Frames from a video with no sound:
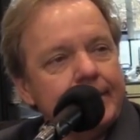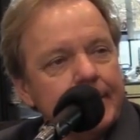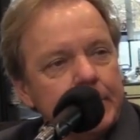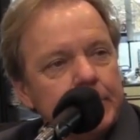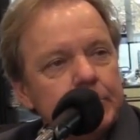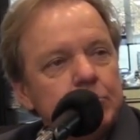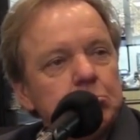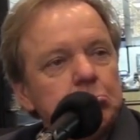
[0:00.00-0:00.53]

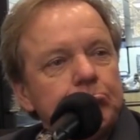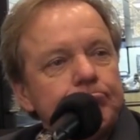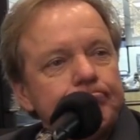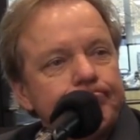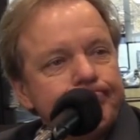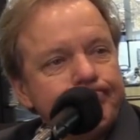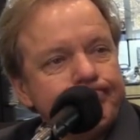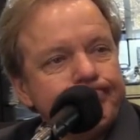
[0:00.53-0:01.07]
North
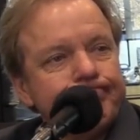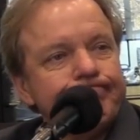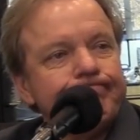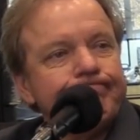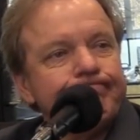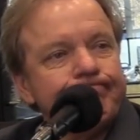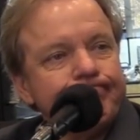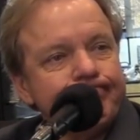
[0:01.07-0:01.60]
Carolina at Chapel
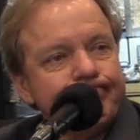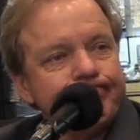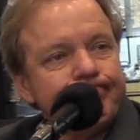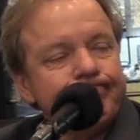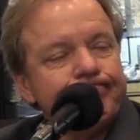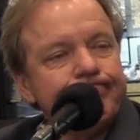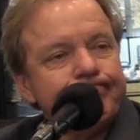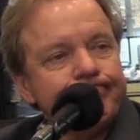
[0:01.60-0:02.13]
Hill, and
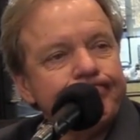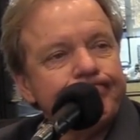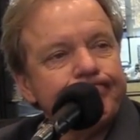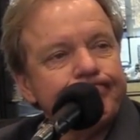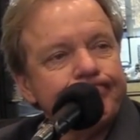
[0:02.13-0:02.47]
Stefan